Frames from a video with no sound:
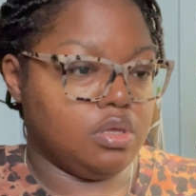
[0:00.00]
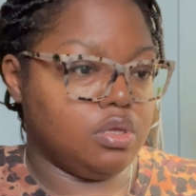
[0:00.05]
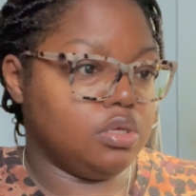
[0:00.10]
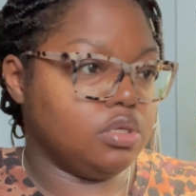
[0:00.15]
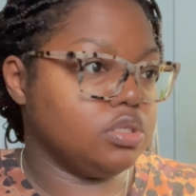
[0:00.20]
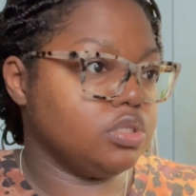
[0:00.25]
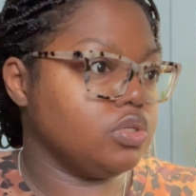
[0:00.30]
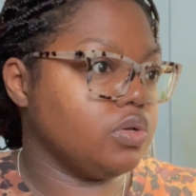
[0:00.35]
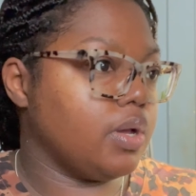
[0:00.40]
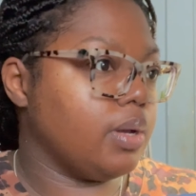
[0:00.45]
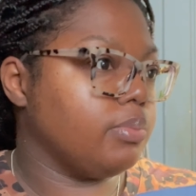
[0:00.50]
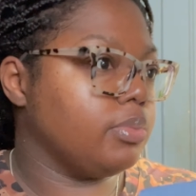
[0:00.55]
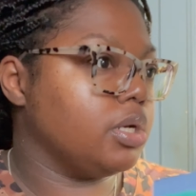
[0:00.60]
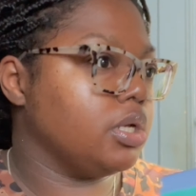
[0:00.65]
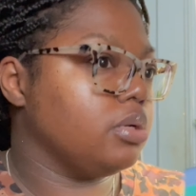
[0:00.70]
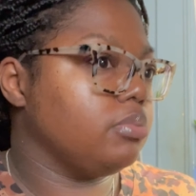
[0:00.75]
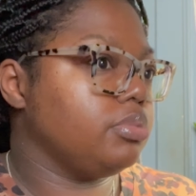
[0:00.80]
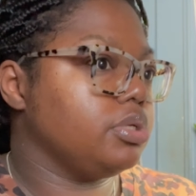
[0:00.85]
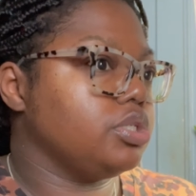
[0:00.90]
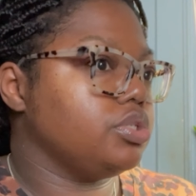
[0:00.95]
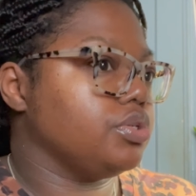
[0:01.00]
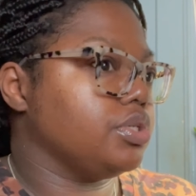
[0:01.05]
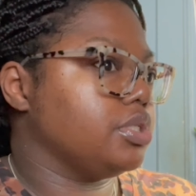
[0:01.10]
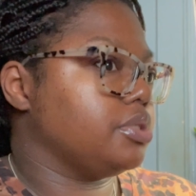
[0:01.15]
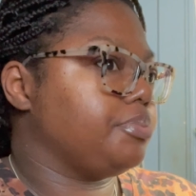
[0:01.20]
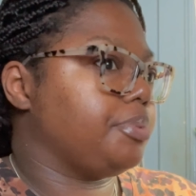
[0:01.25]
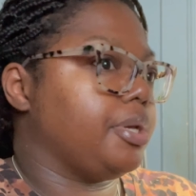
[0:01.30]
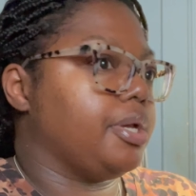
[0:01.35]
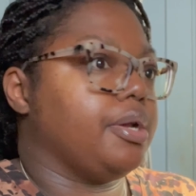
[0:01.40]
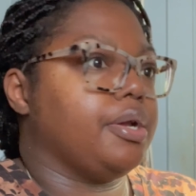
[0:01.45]
So I'm gonna be
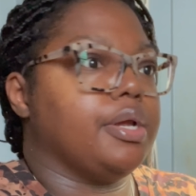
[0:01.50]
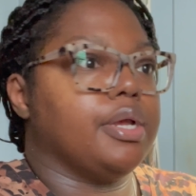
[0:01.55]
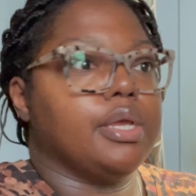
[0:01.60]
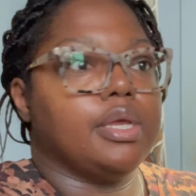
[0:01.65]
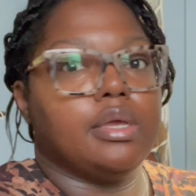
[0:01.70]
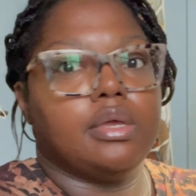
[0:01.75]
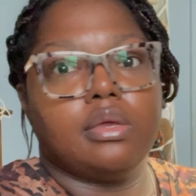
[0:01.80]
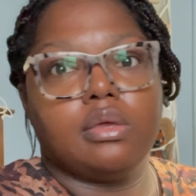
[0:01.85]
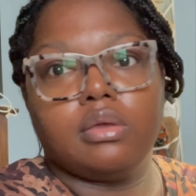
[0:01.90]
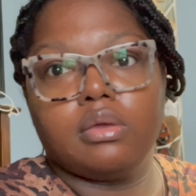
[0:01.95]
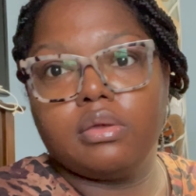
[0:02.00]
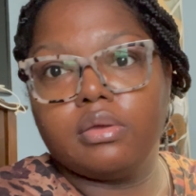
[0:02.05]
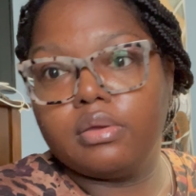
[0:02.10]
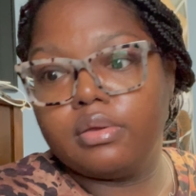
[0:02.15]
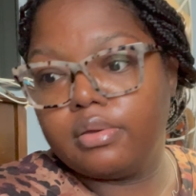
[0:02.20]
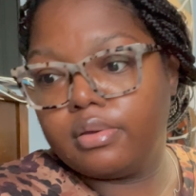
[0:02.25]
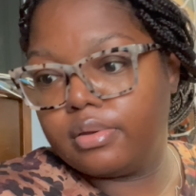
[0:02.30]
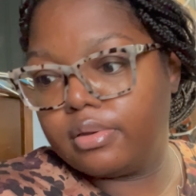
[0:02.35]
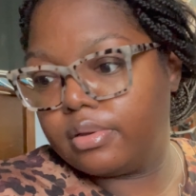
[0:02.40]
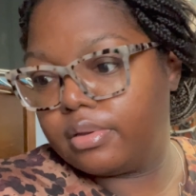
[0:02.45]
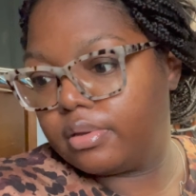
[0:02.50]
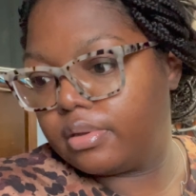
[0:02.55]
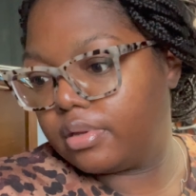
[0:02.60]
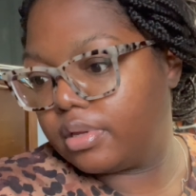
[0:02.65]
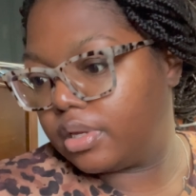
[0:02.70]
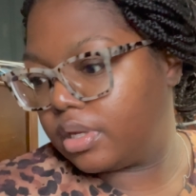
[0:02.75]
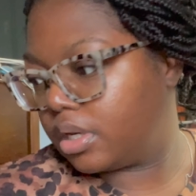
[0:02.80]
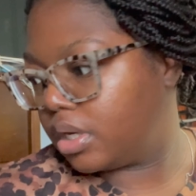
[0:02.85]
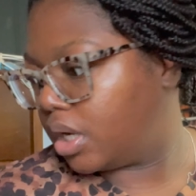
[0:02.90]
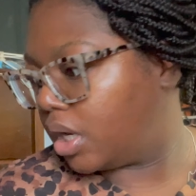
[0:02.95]
transparent
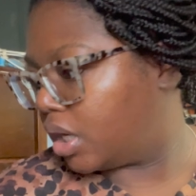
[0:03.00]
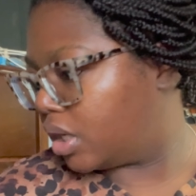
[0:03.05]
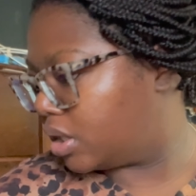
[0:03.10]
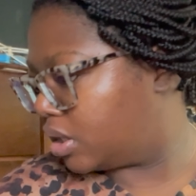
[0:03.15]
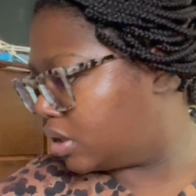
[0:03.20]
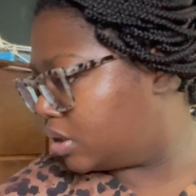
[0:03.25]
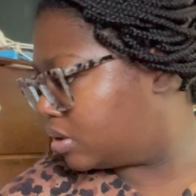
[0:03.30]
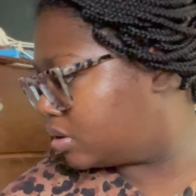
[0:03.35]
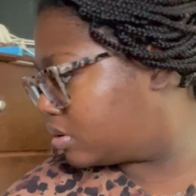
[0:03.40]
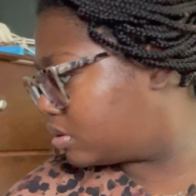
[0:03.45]
and honest.